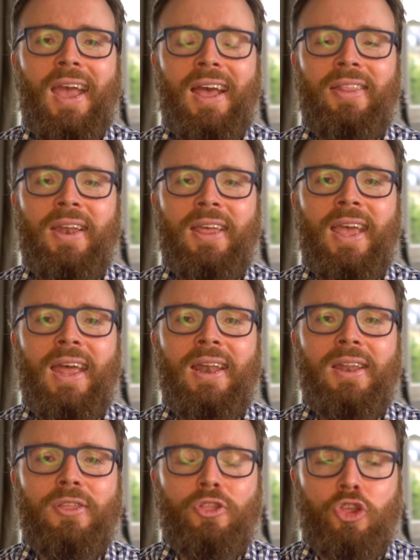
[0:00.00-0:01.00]
and then
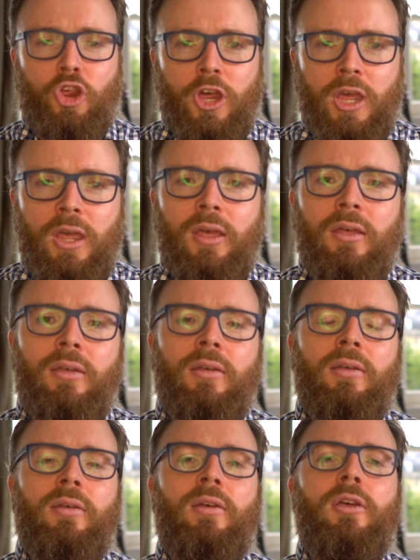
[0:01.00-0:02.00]
again, G,
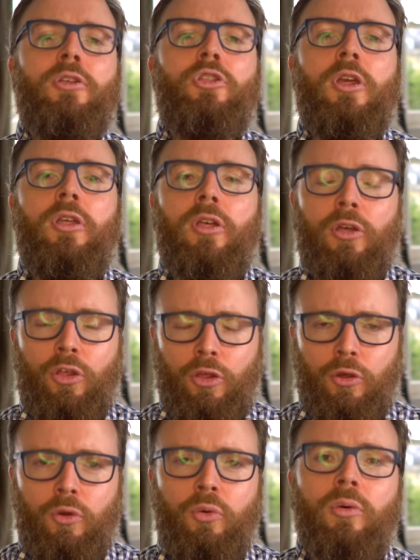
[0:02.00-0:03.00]
G sus
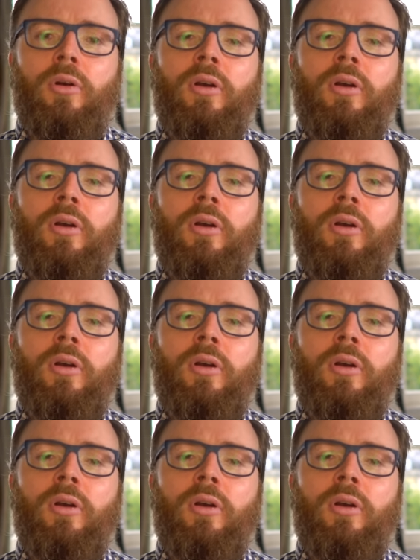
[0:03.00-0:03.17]
2,